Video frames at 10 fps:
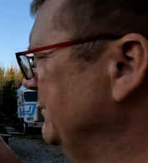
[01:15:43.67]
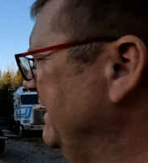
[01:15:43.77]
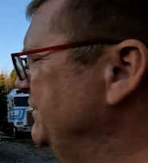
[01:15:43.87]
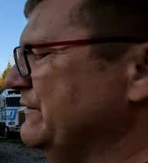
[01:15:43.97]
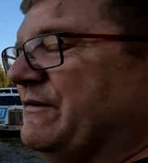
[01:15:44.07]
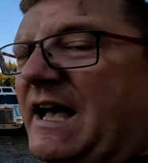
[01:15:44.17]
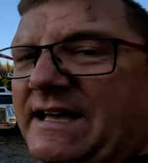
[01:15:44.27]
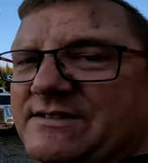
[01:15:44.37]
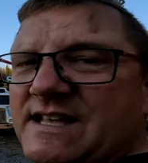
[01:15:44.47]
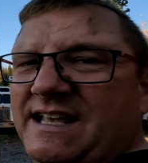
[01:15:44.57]
22
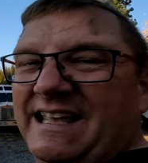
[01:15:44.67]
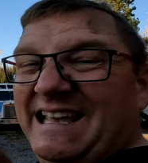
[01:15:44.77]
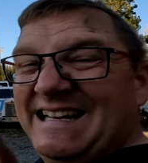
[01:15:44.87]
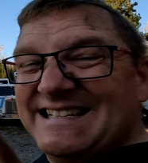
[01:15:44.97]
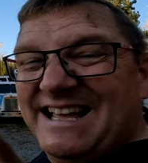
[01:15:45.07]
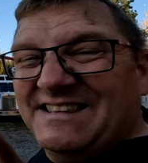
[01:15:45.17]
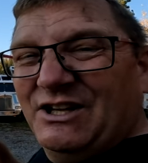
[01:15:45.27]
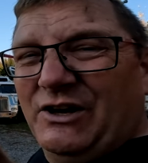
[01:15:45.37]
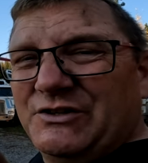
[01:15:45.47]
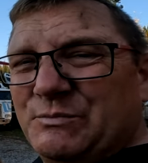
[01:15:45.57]
fives and it's got the
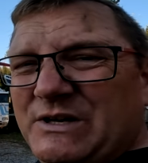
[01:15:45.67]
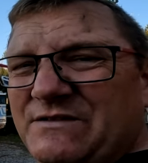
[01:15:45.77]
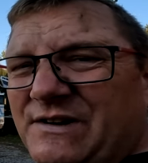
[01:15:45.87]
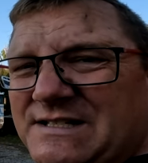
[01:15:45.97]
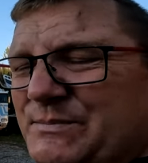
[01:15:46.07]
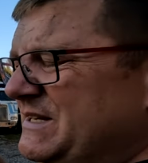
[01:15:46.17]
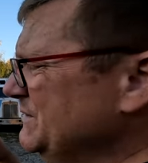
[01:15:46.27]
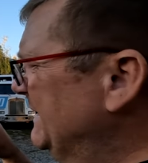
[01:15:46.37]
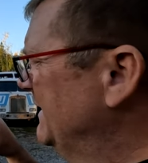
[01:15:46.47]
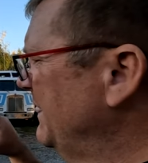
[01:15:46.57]
large spring front spring
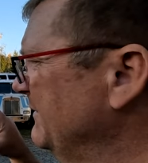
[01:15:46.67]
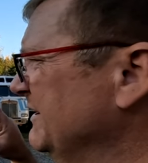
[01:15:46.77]
space.